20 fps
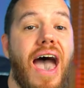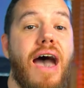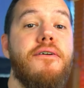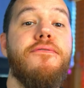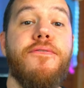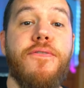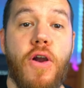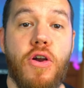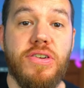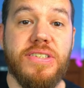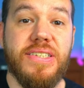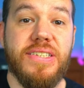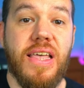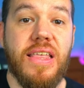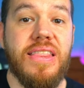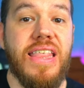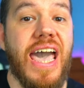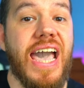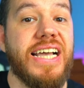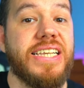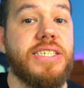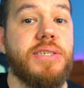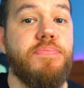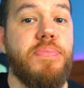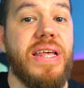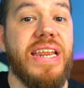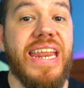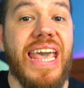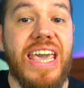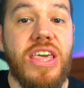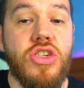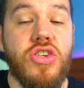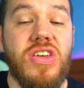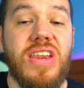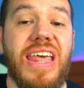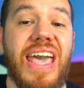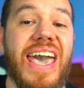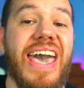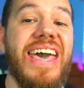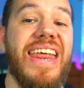first, the
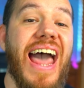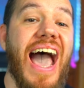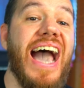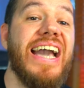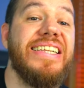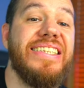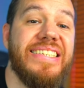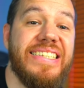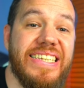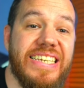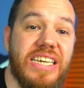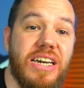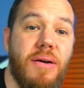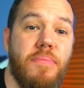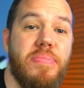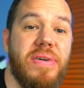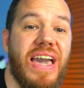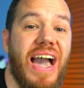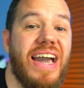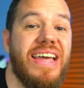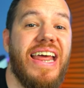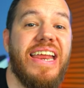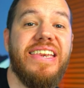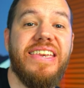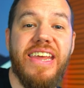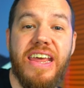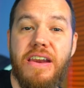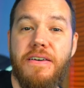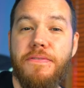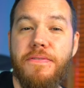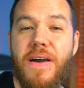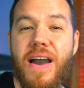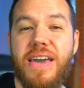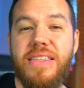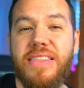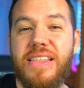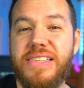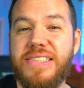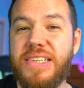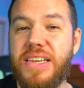explanation and idea behind identifying
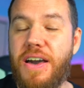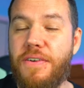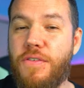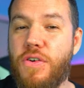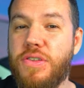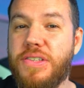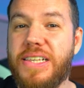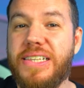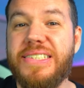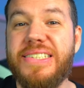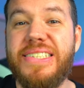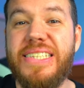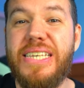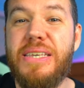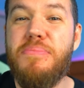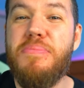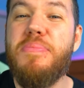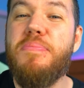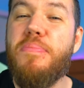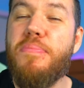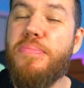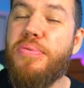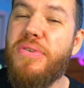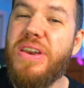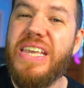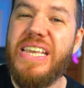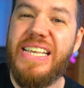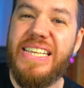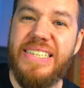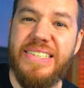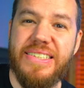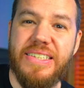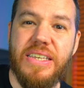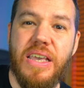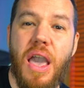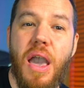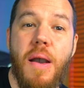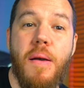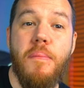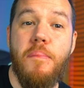these levels seem pretty easy,
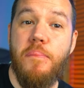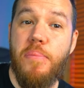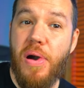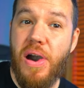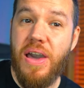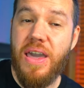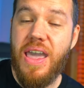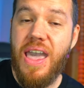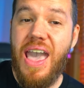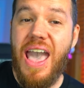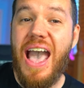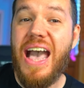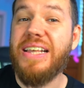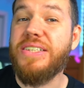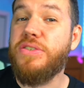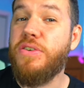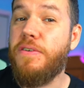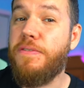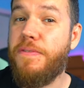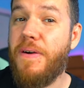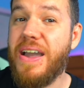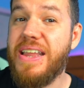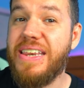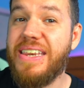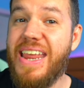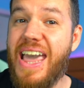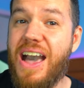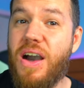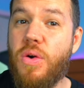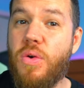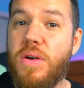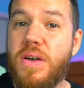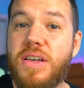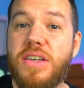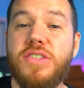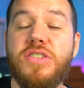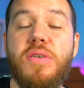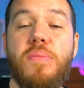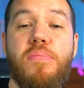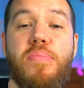but as you'll find out,
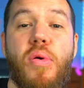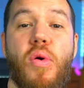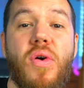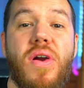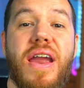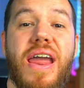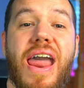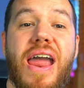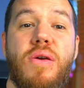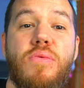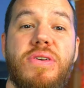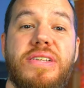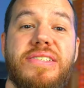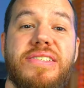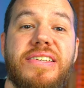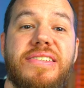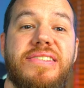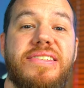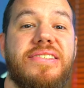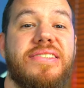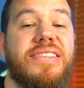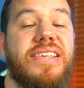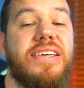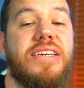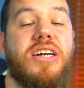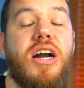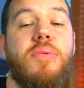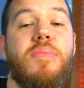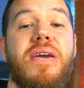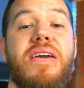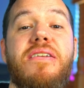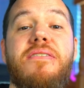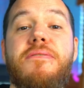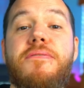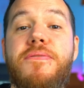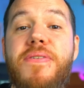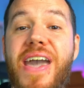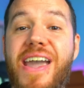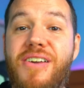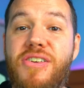support and resistance can come in
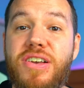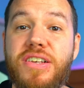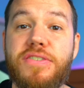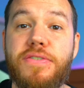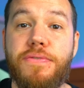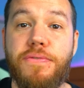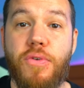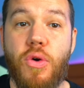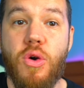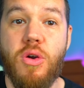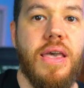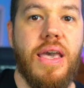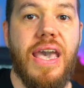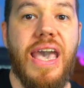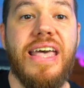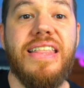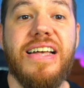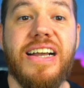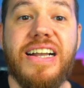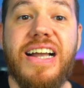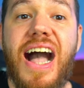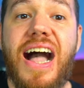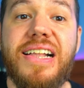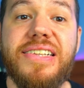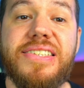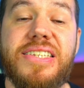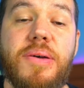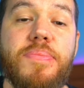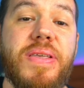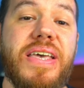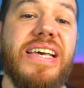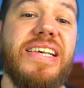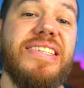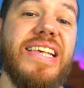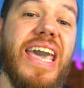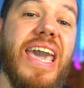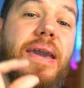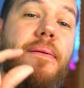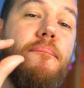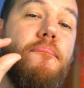various forms and the concept is
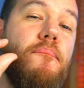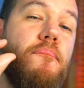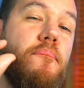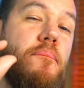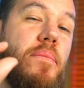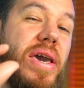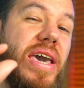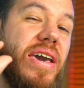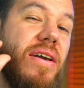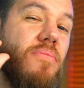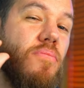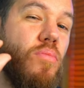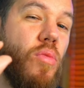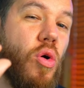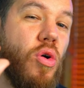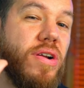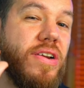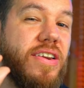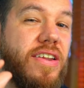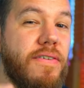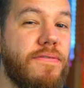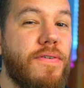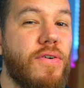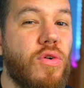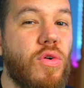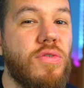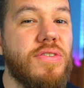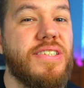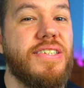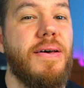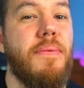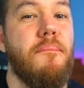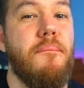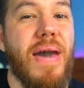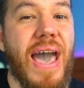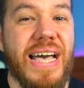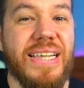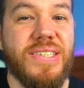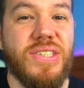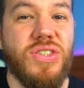a bit more difficult to
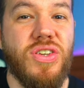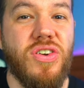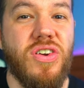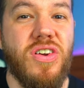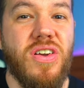master